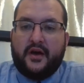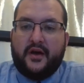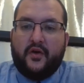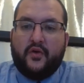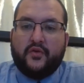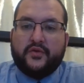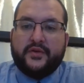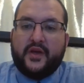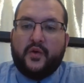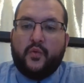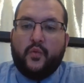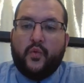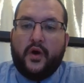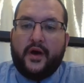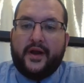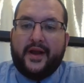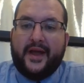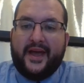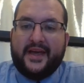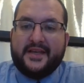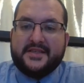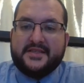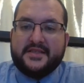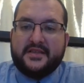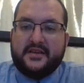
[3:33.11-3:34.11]
only one
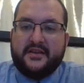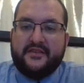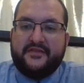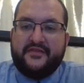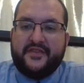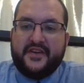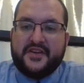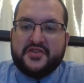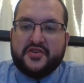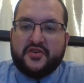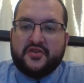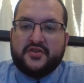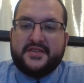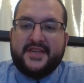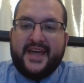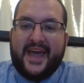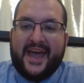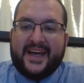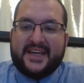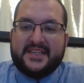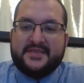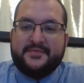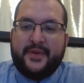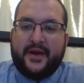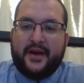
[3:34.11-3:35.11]
has an official
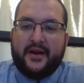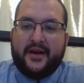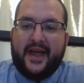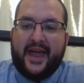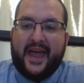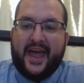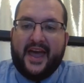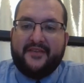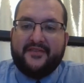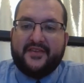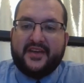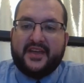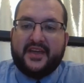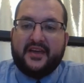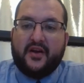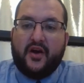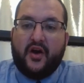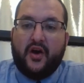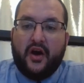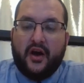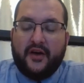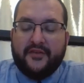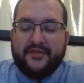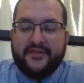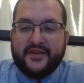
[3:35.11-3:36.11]
taxpayer advocate
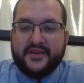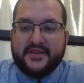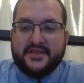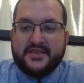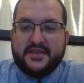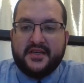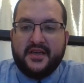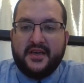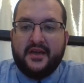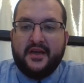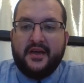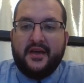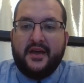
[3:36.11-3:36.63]
office.